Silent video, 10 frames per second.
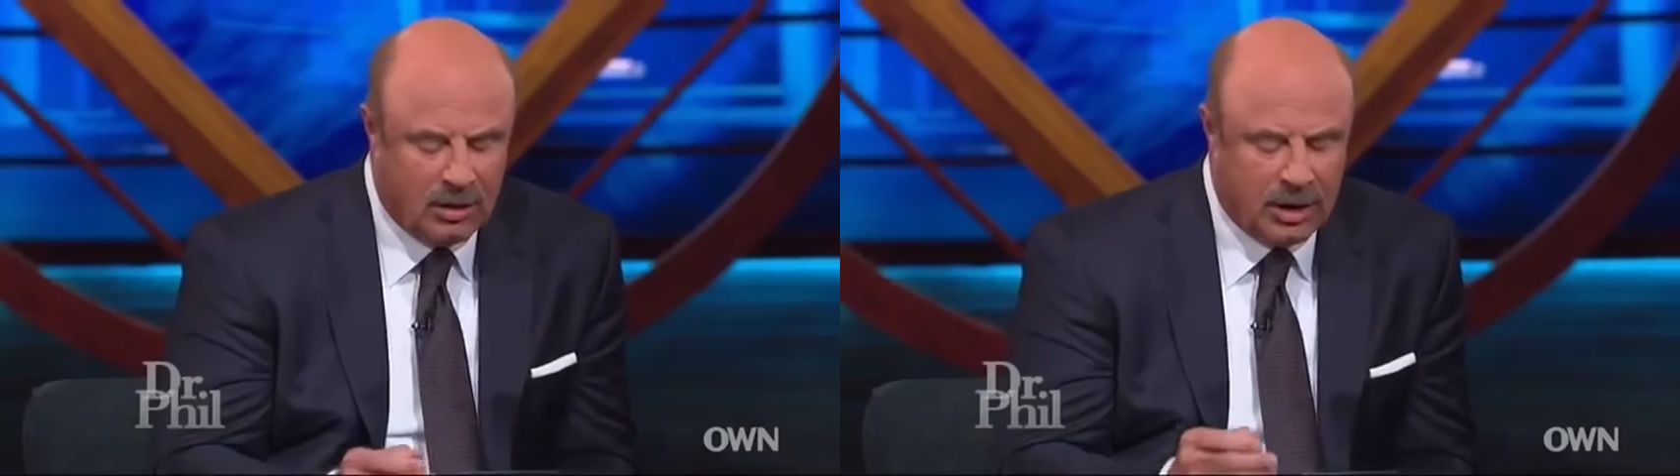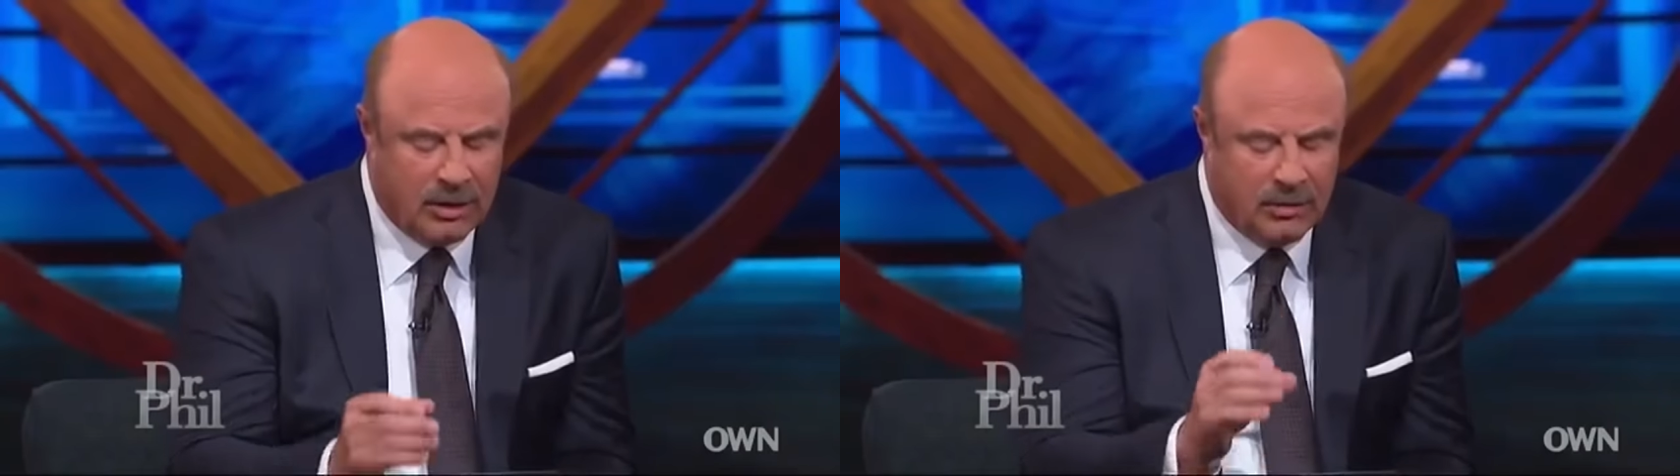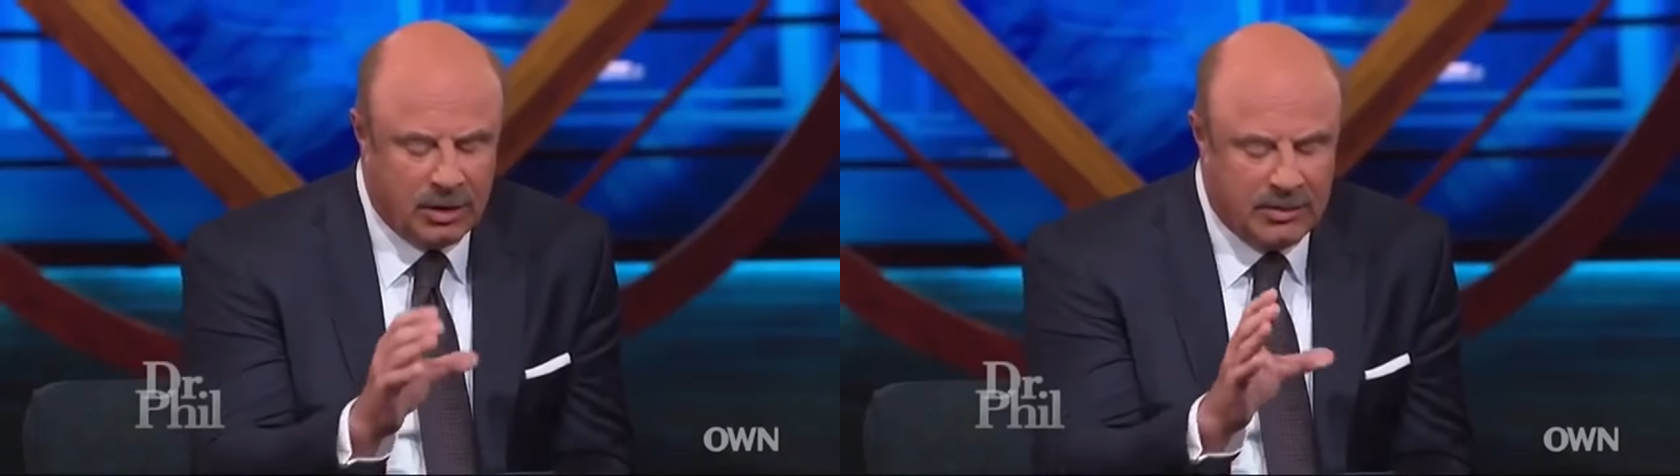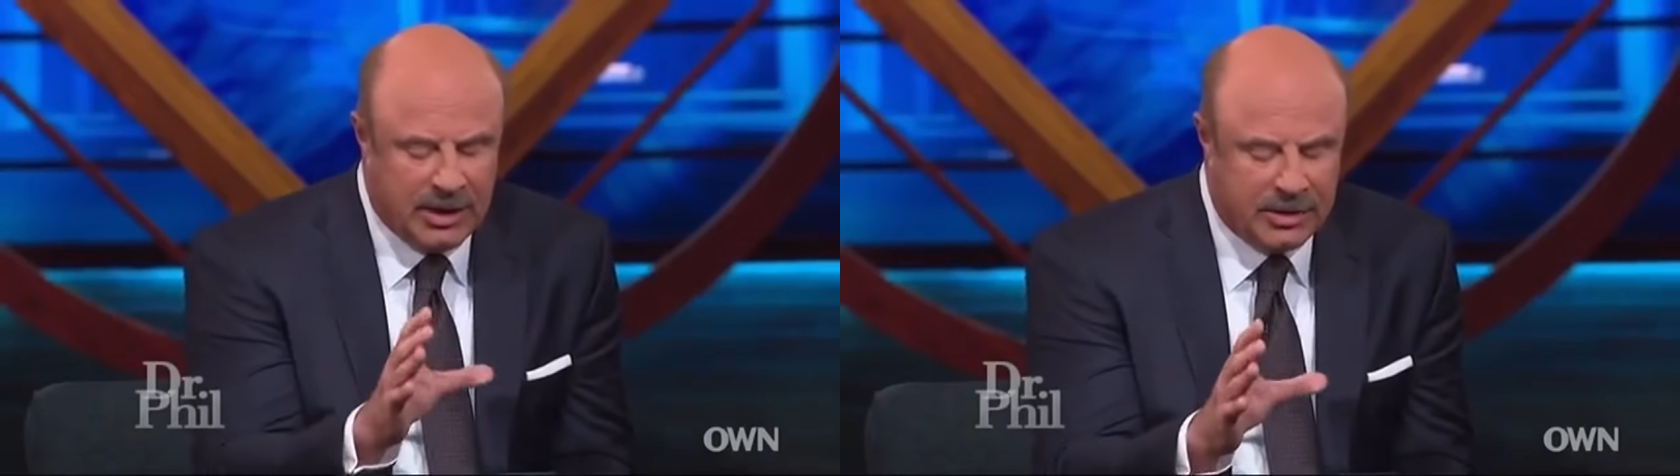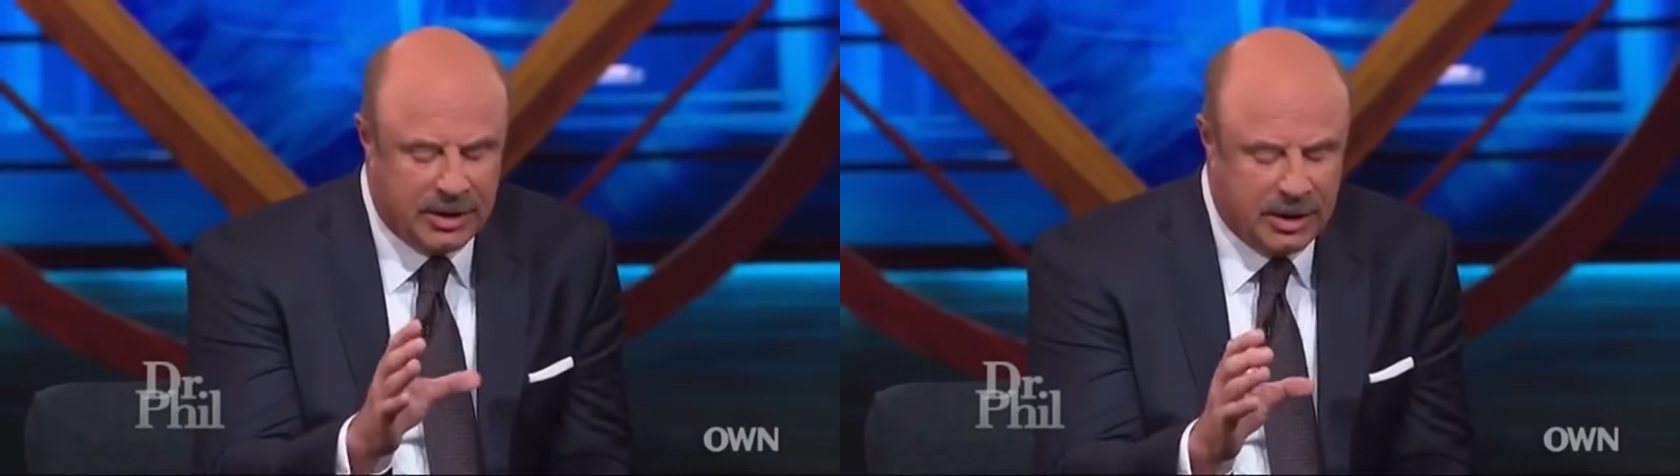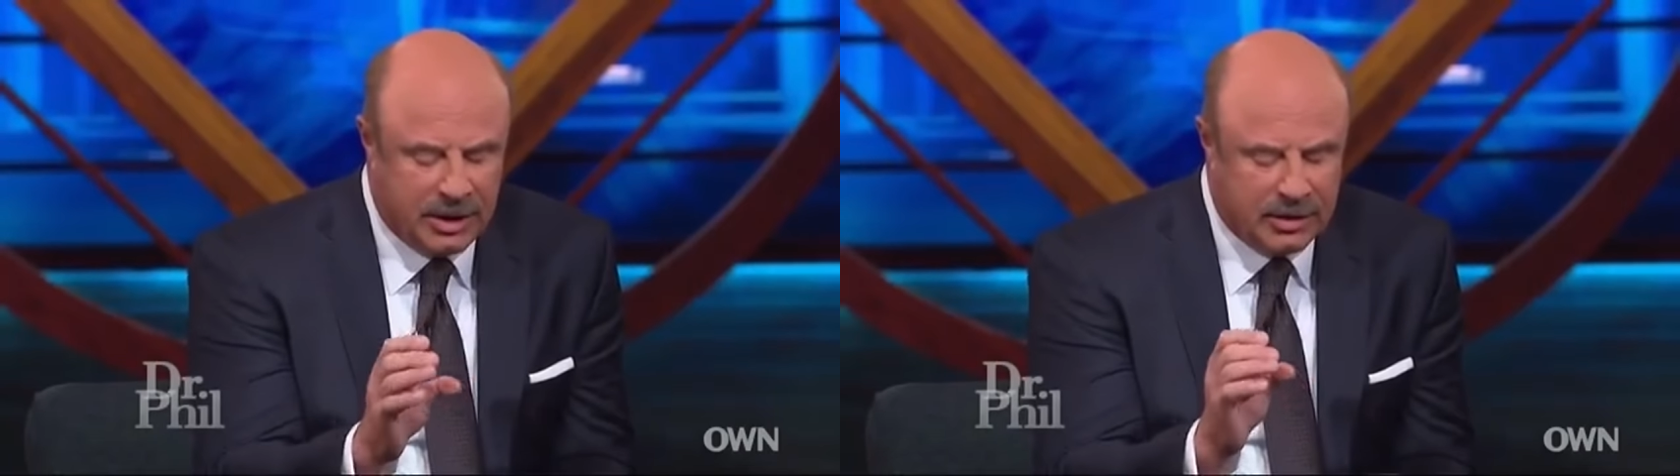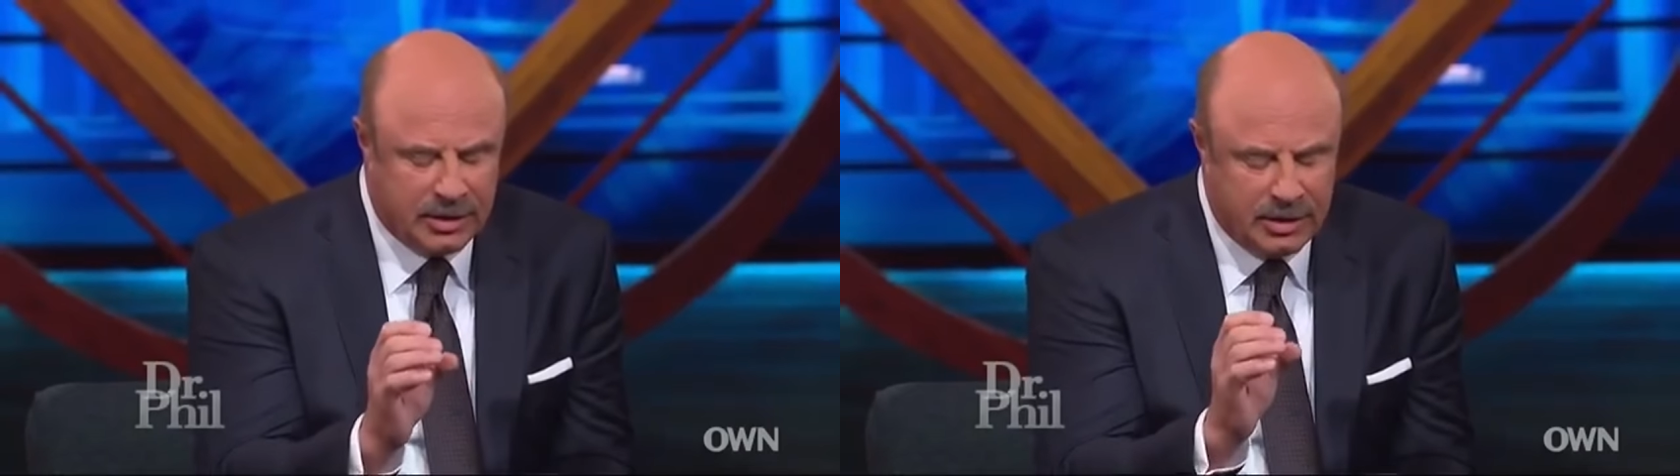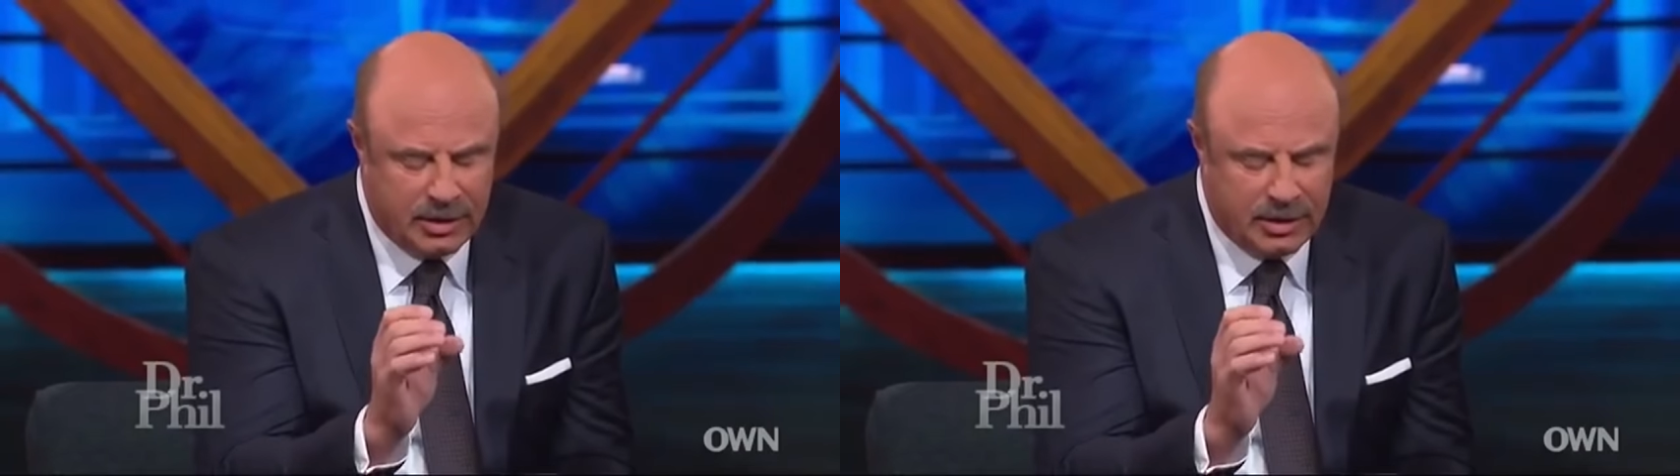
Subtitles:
Okay, well, let me ask you this.